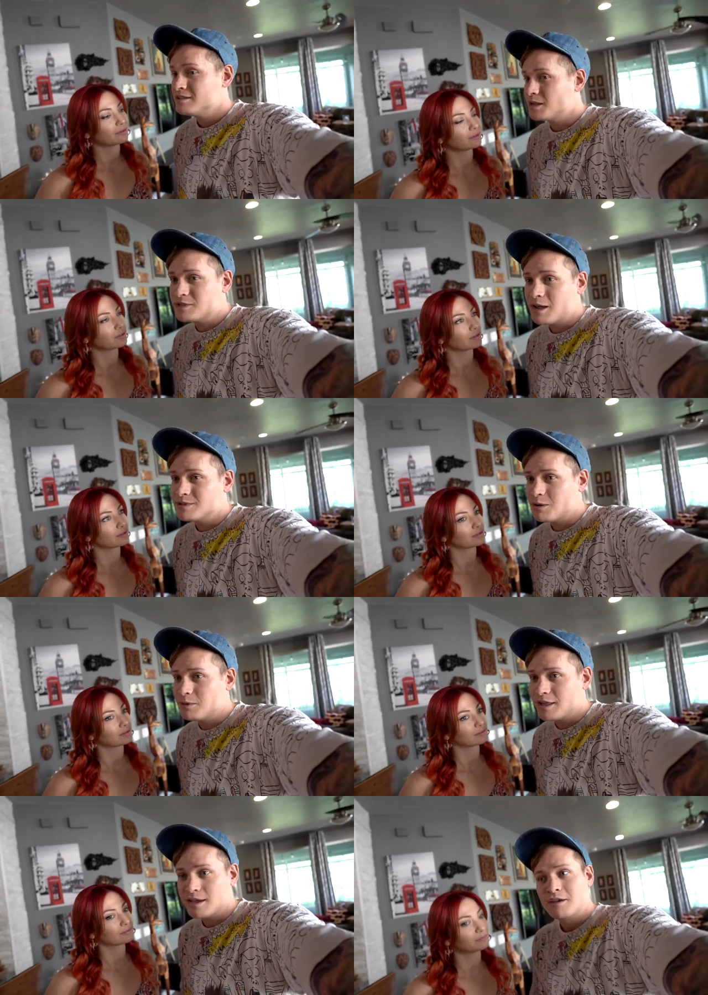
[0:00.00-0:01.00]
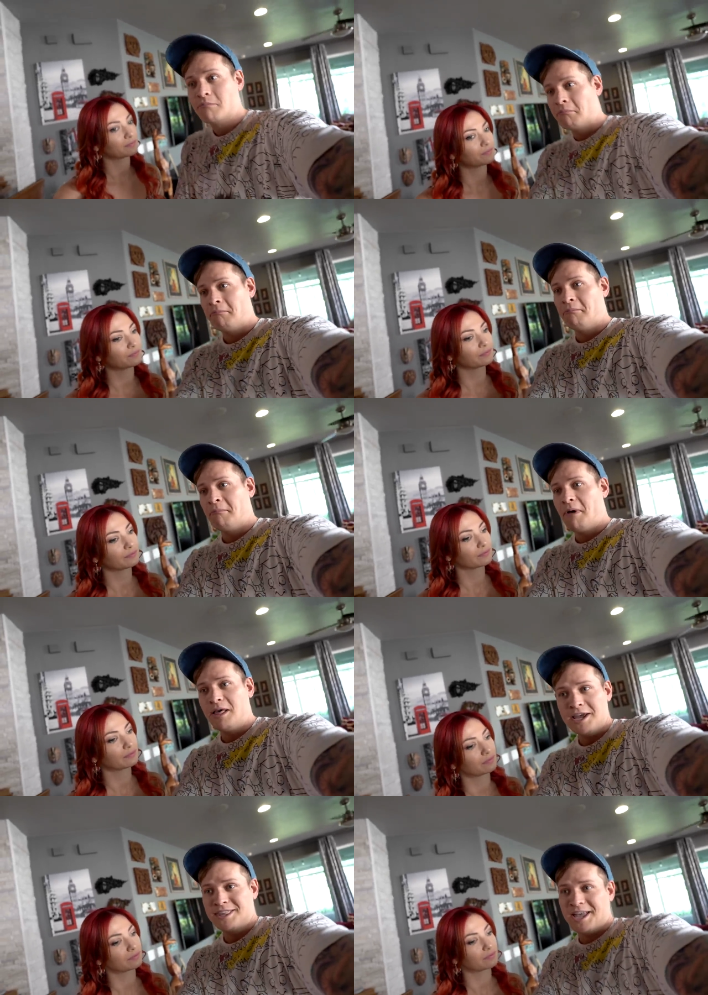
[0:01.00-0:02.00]
Speaker 1: sometimes i'll be like I
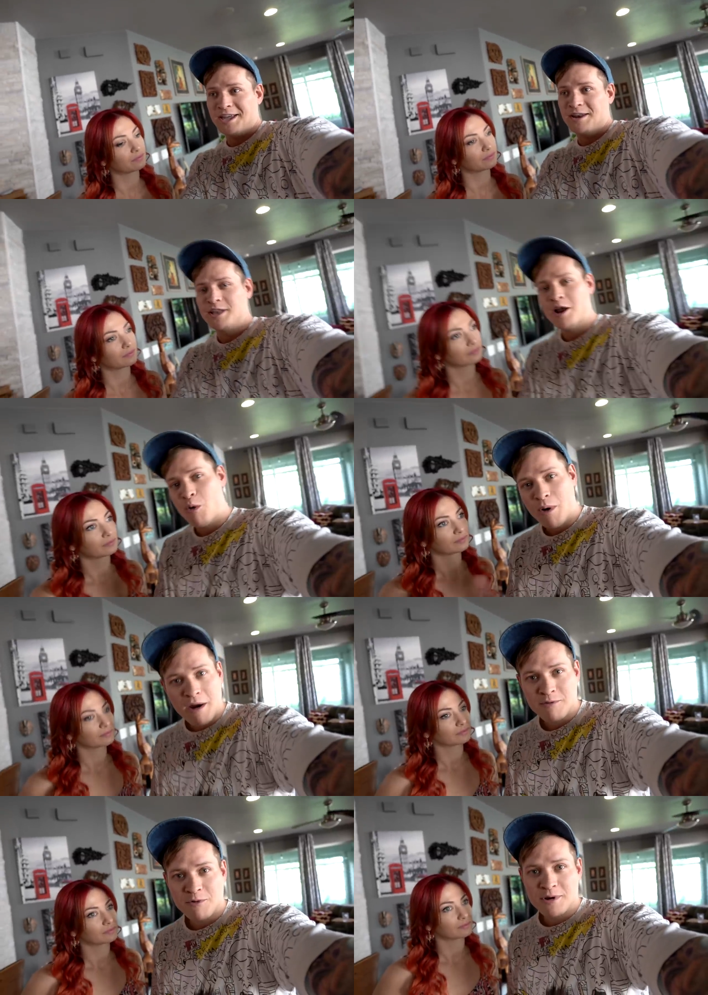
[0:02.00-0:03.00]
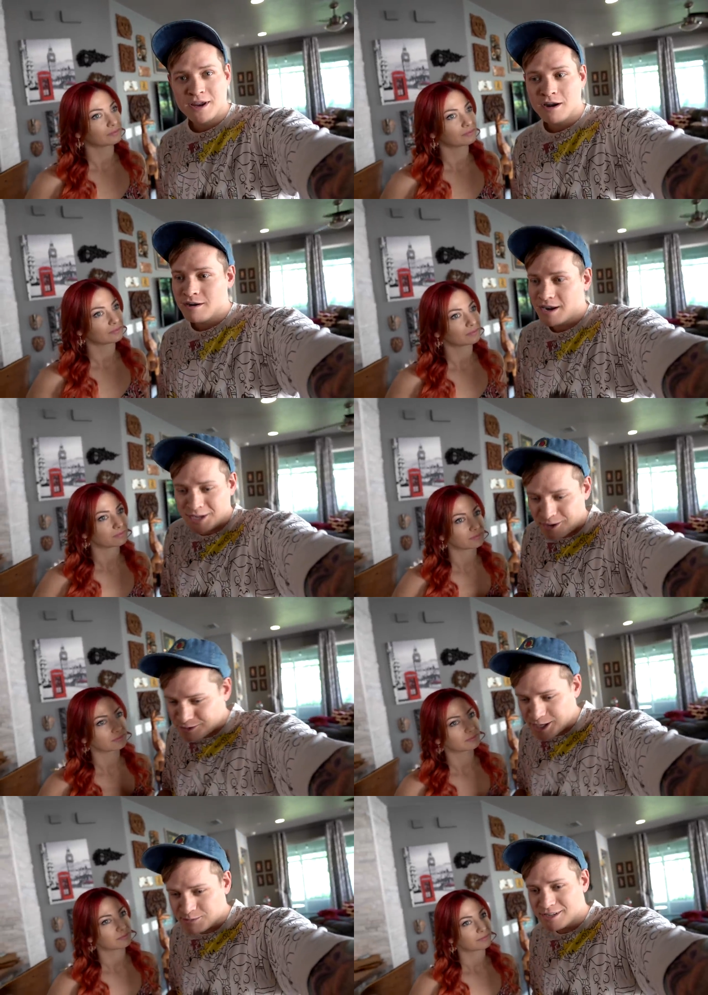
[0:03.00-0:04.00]
like that, and I'll wear it for a year, and then I'll
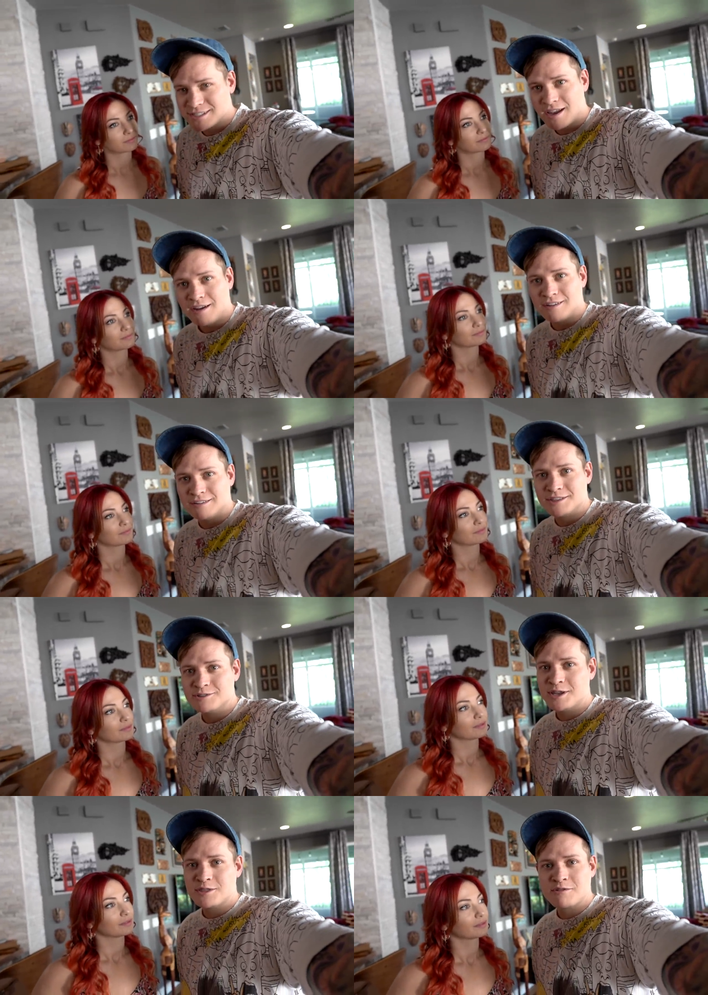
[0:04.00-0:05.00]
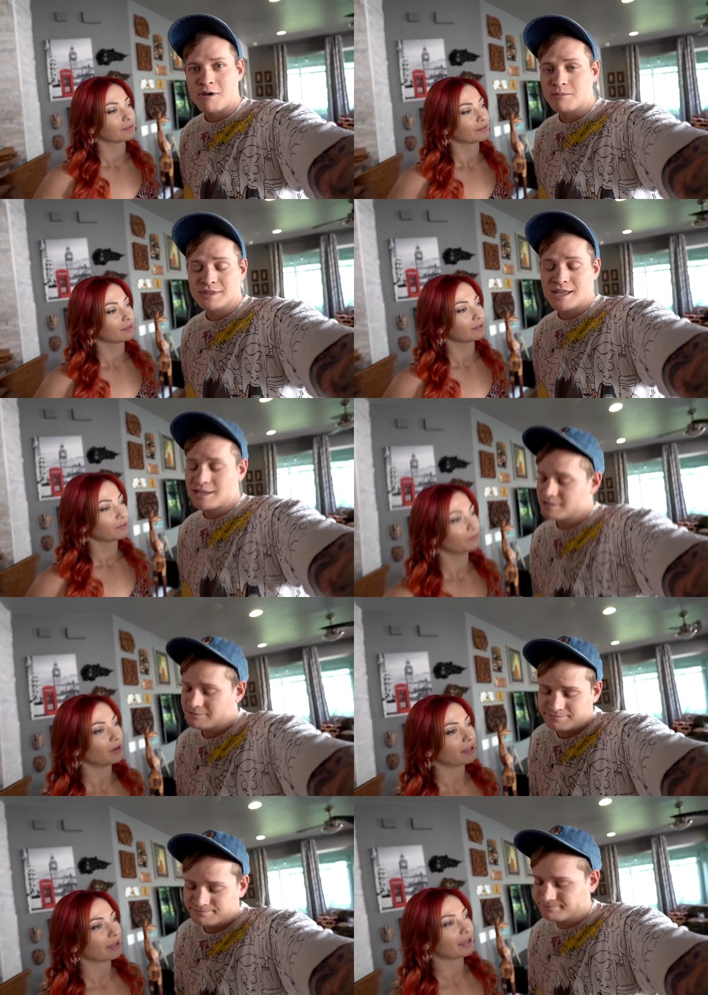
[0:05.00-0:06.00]
change my style. There's nothing wrong with that.
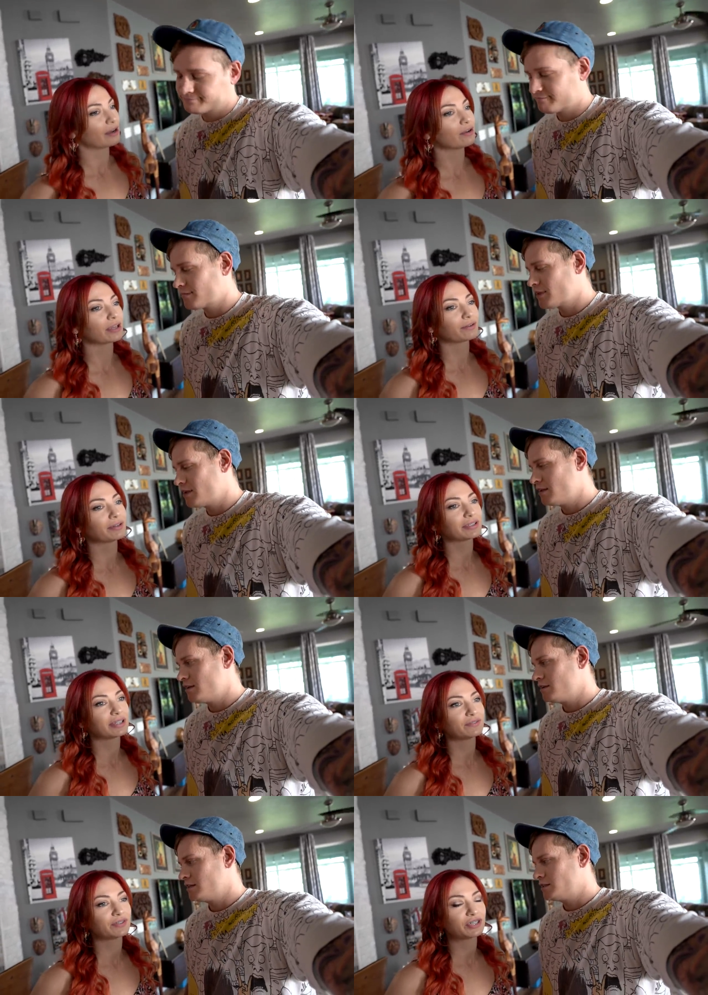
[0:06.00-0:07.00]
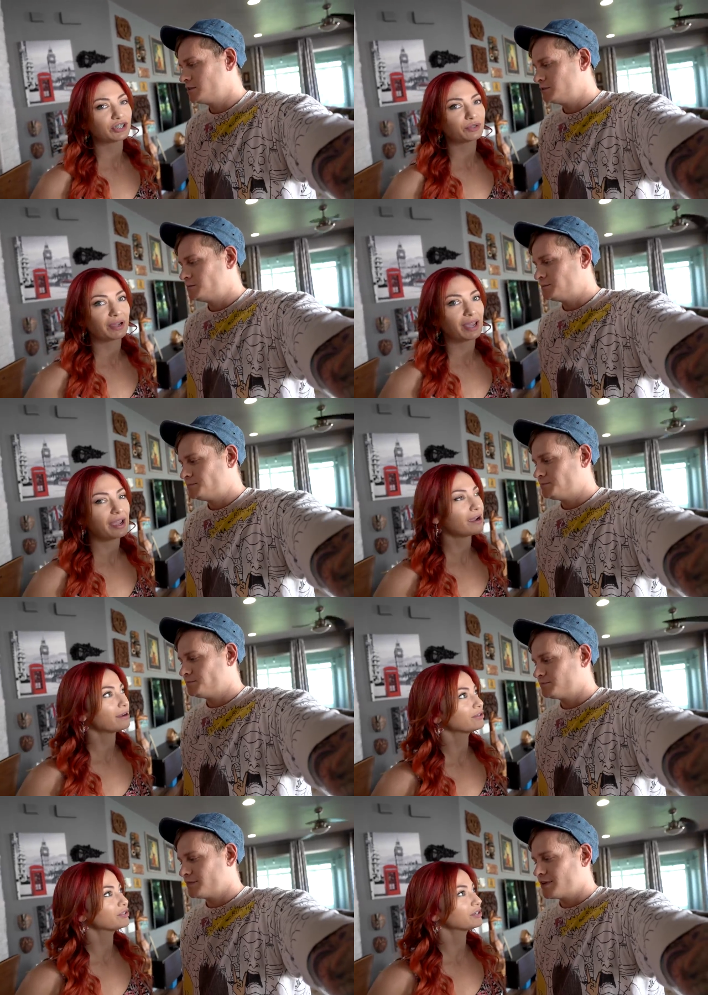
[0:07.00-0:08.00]
Speaker 2: Right. Like I don't get criticized for changing my hair.
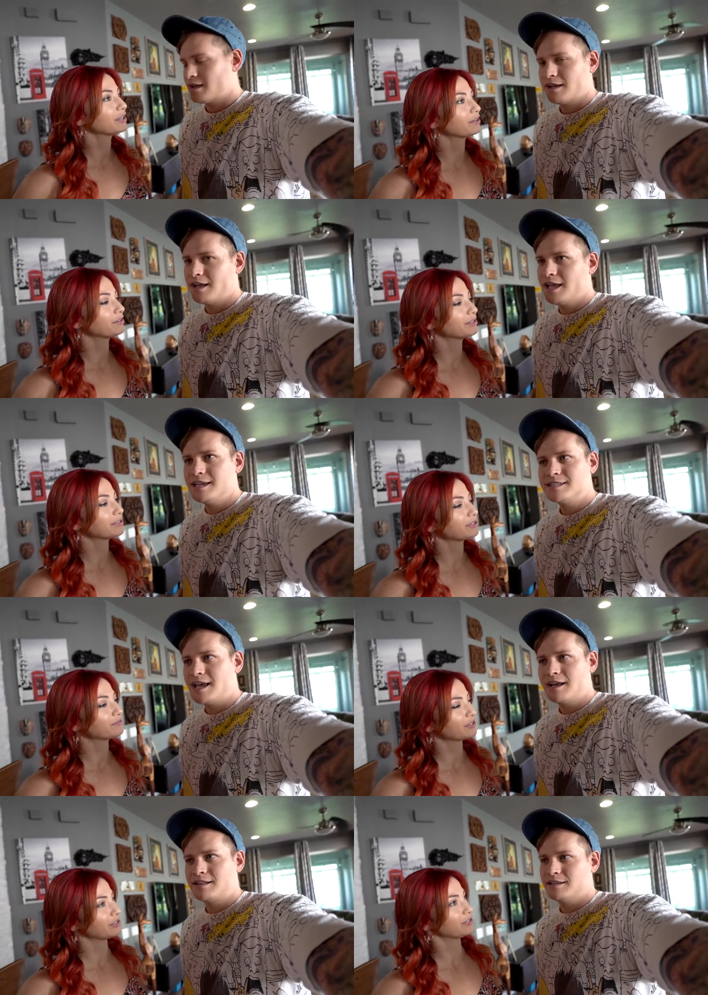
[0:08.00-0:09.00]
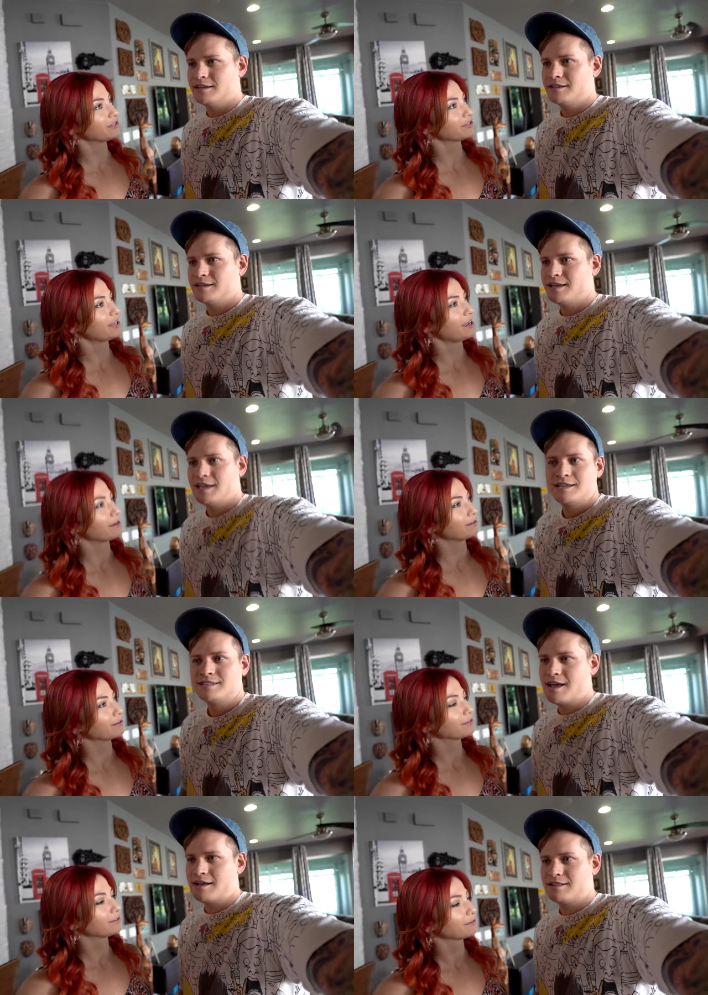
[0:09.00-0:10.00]
You shouldn't get criticized exactly. for changing your style.
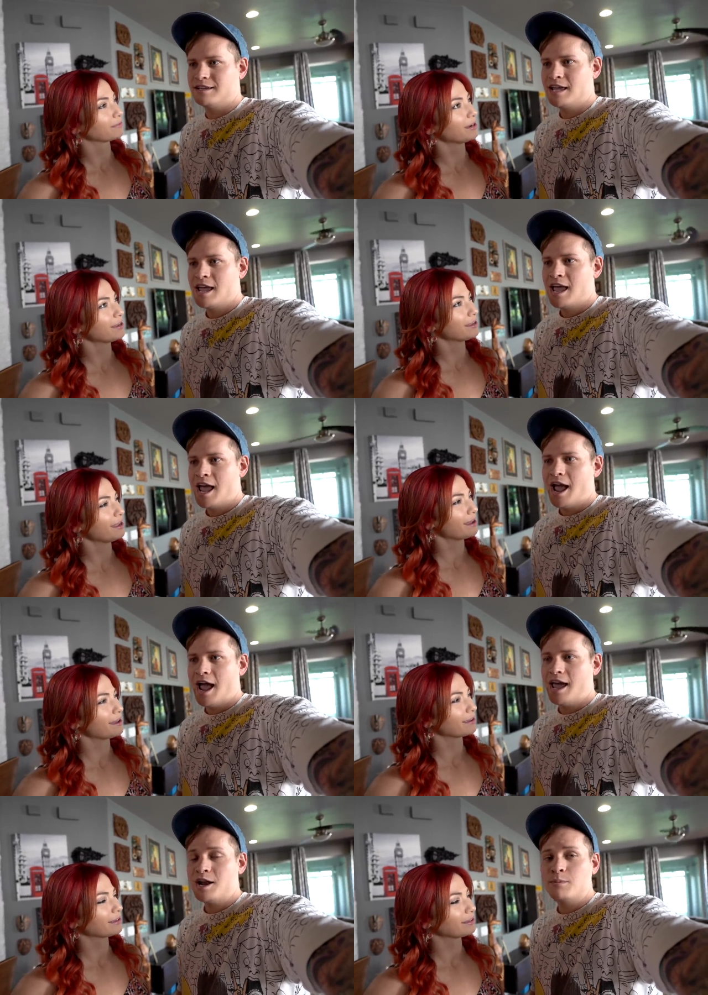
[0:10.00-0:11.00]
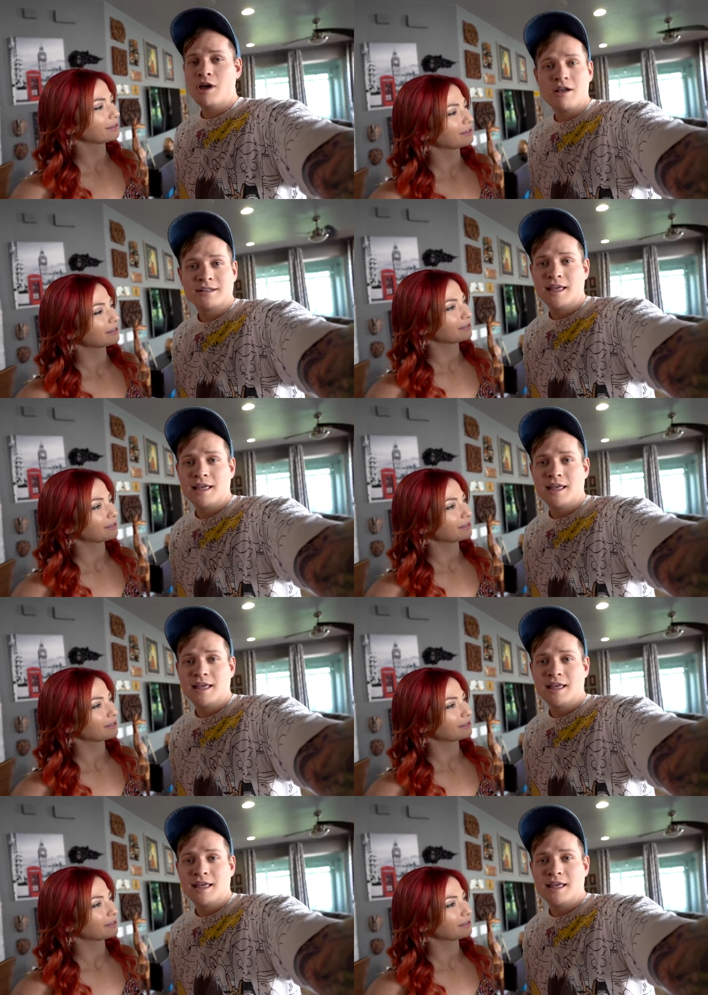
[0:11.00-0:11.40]
Speaker 1: Exactly. Right. Yeah. And I'm not